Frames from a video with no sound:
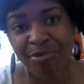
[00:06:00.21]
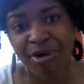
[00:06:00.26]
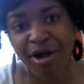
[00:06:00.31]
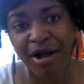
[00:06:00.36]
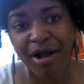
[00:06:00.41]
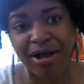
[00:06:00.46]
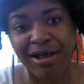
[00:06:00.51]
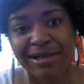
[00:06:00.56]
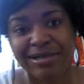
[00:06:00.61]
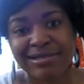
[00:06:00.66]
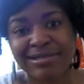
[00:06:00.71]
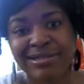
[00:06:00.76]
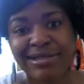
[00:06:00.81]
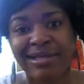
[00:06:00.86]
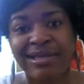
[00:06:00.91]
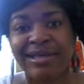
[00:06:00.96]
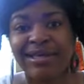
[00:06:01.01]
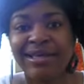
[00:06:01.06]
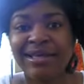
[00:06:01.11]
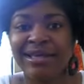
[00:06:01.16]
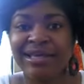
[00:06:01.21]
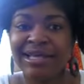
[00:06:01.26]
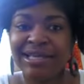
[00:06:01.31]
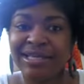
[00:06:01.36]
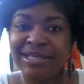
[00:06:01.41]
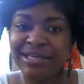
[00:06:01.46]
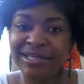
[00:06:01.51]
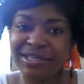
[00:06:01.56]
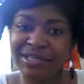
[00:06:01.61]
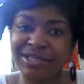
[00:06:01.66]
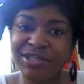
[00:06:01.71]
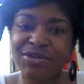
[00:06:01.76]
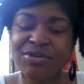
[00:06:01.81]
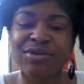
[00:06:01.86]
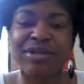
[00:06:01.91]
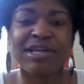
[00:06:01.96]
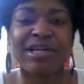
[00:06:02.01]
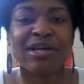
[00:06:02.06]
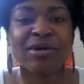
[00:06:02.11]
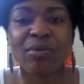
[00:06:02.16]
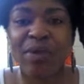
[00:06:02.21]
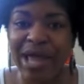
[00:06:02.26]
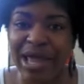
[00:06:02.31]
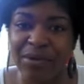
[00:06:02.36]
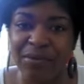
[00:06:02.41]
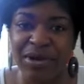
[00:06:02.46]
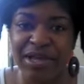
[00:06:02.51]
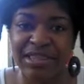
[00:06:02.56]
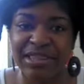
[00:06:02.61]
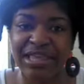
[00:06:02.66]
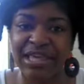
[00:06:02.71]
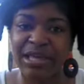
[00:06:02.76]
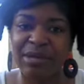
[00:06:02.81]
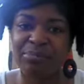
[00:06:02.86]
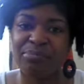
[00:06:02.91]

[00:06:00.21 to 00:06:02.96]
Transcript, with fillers: bras, you can get away with